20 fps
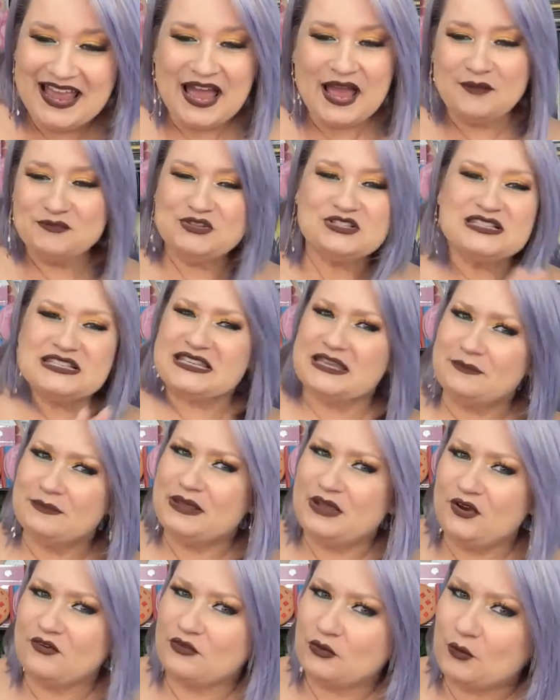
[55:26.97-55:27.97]
I'm just
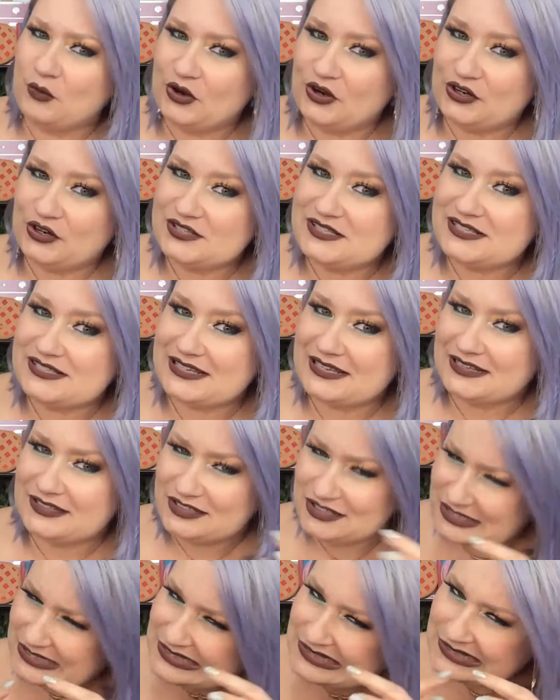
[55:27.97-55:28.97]
skipping over words and
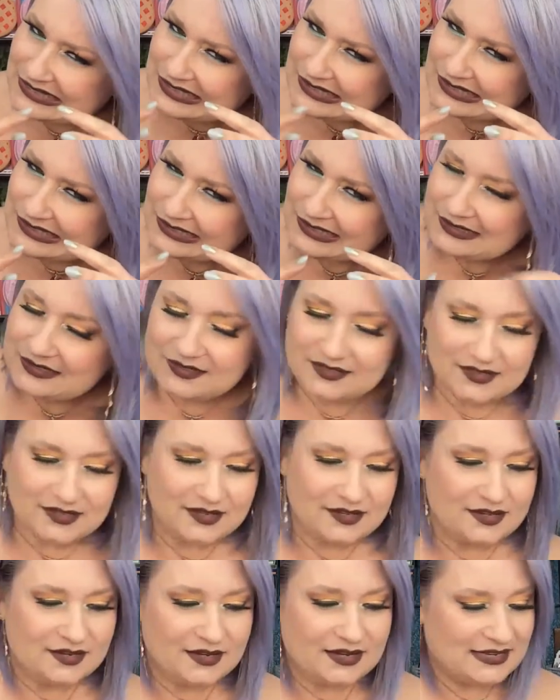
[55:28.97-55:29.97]
just
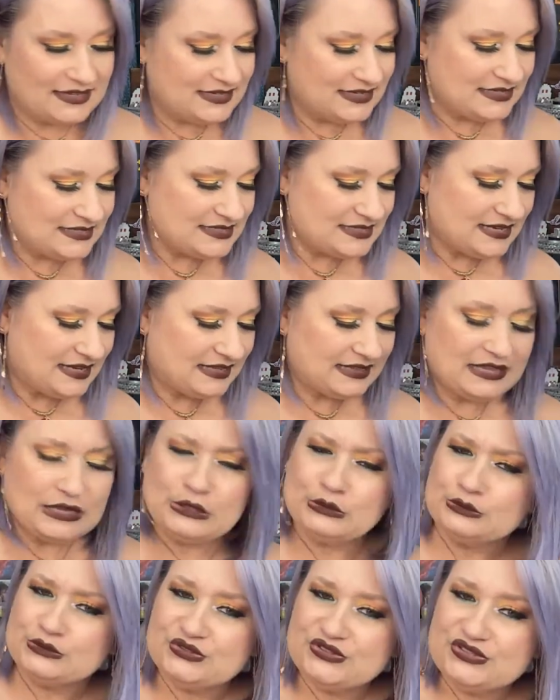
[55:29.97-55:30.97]
condensing
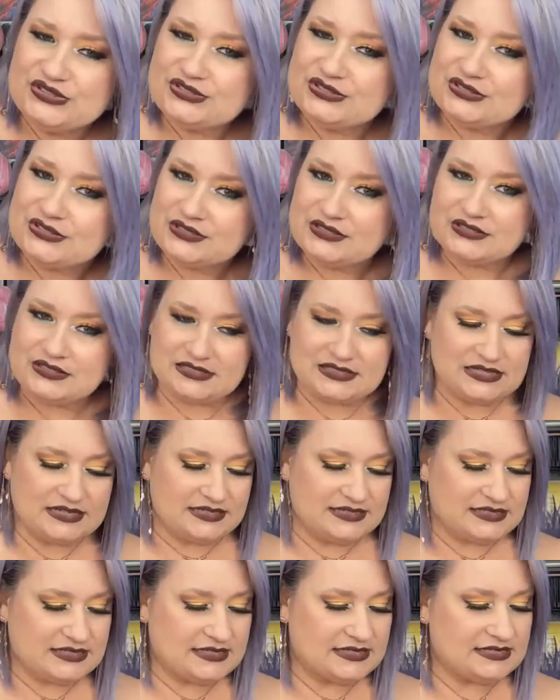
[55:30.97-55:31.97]
those
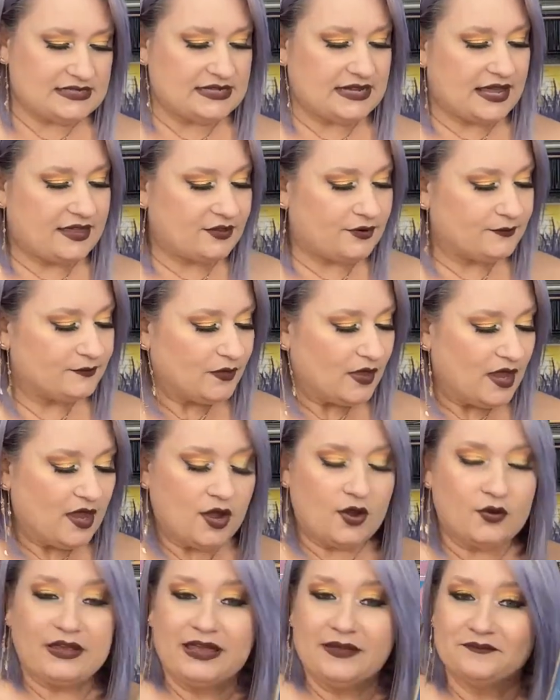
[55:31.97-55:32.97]
sentences together.
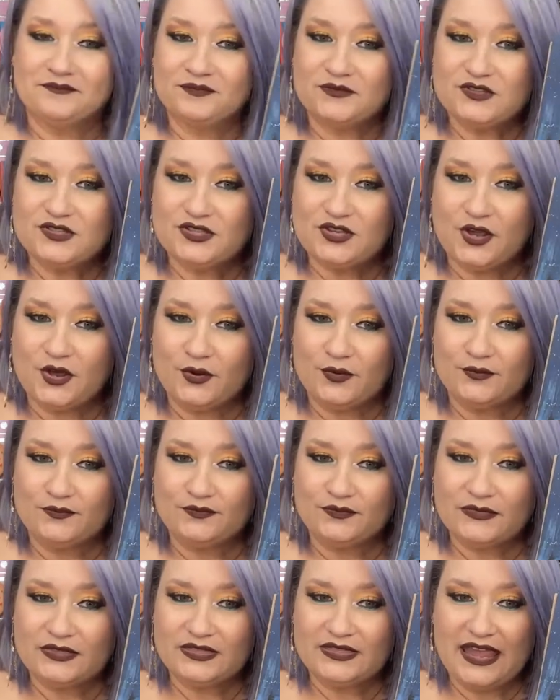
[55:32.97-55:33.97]
Okay, so
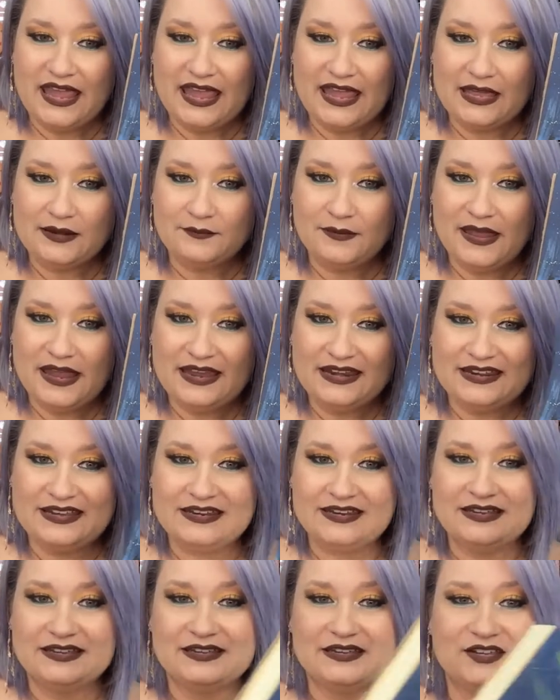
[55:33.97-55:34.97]
the
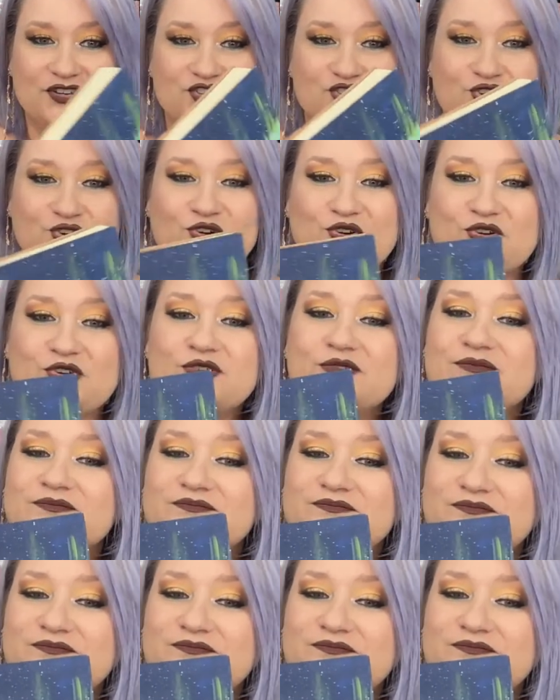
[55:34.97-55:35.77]
hand-painted journal.